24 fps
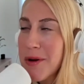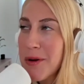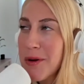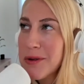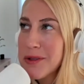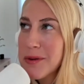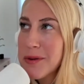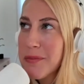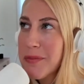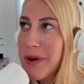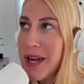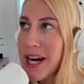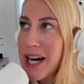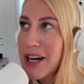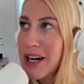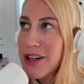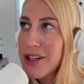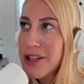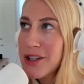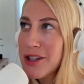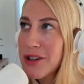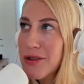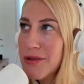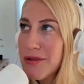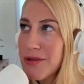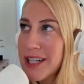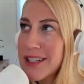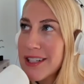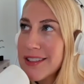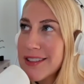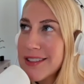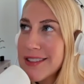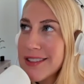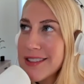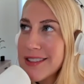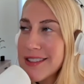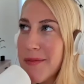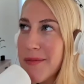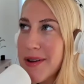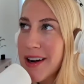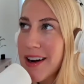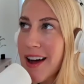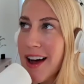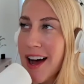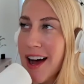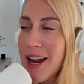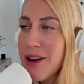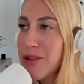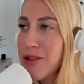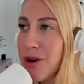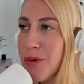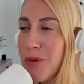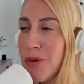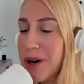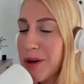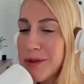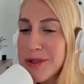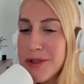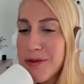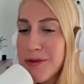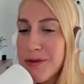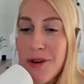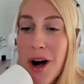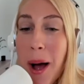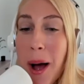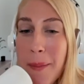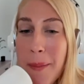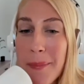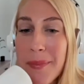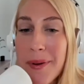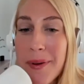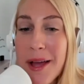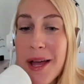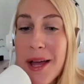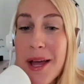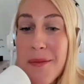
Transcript: It was Bear Grylls and I don't know what it was from.